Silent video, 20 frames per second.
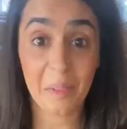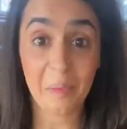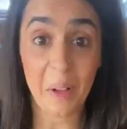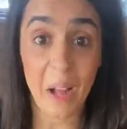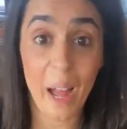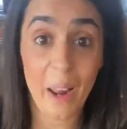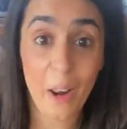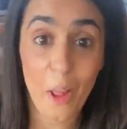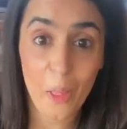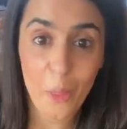
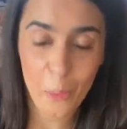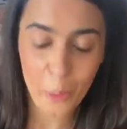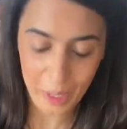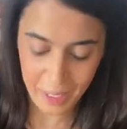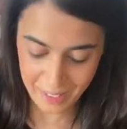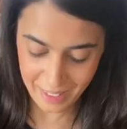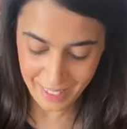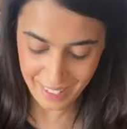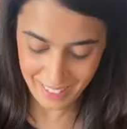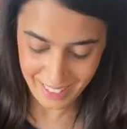Another
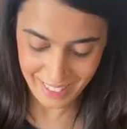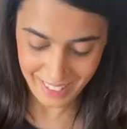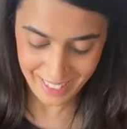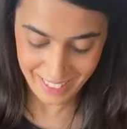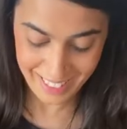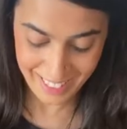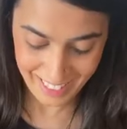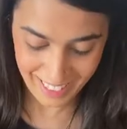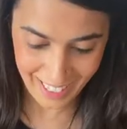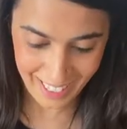one
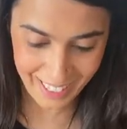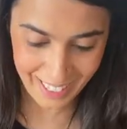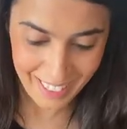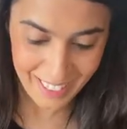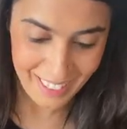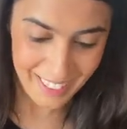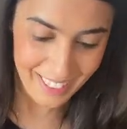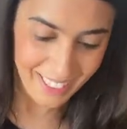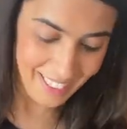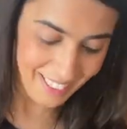done.
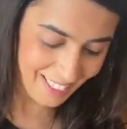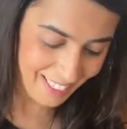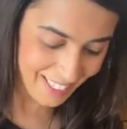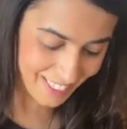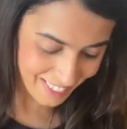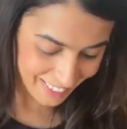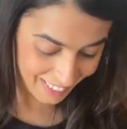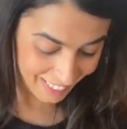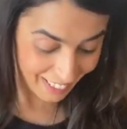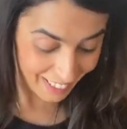And this
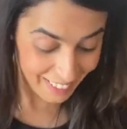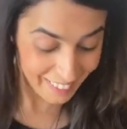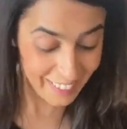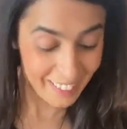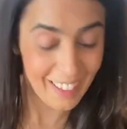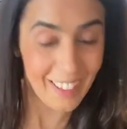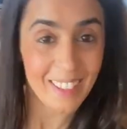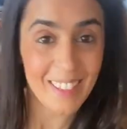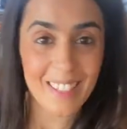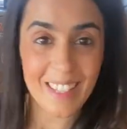one, the
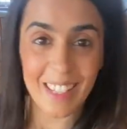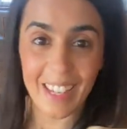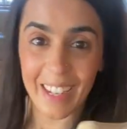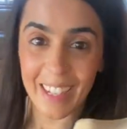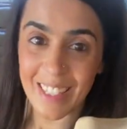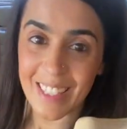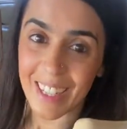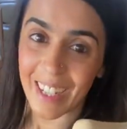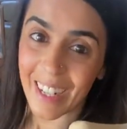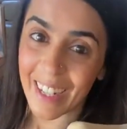colors are
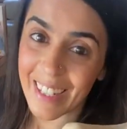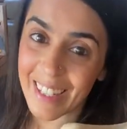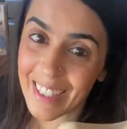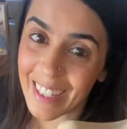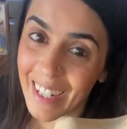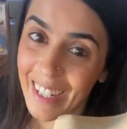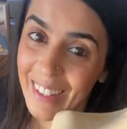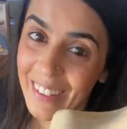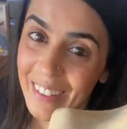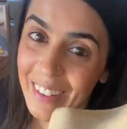like
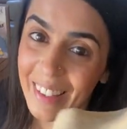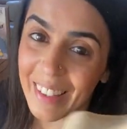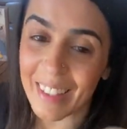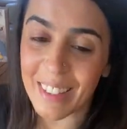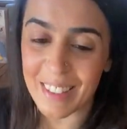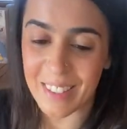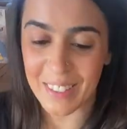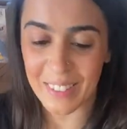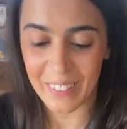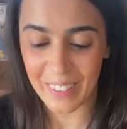tie-dye. Look at this,
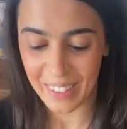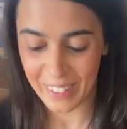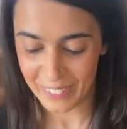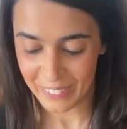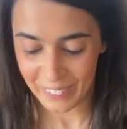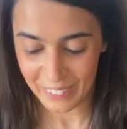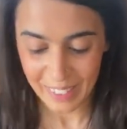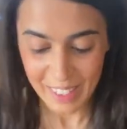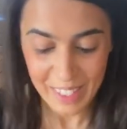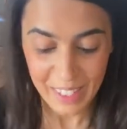it's quite
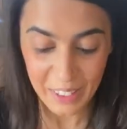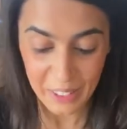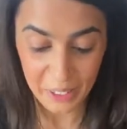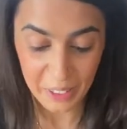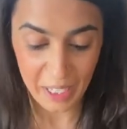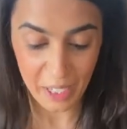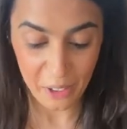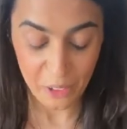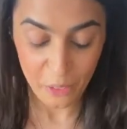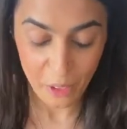cool.
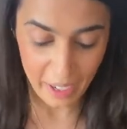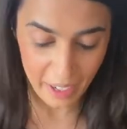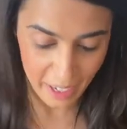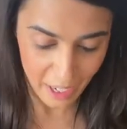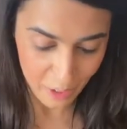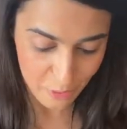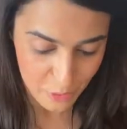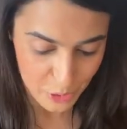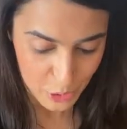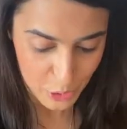Okay, right, I
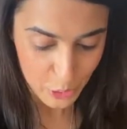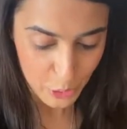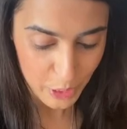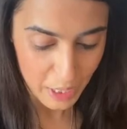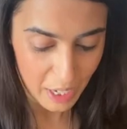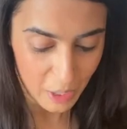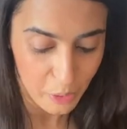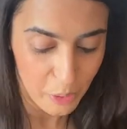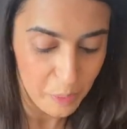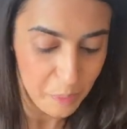have two
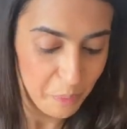now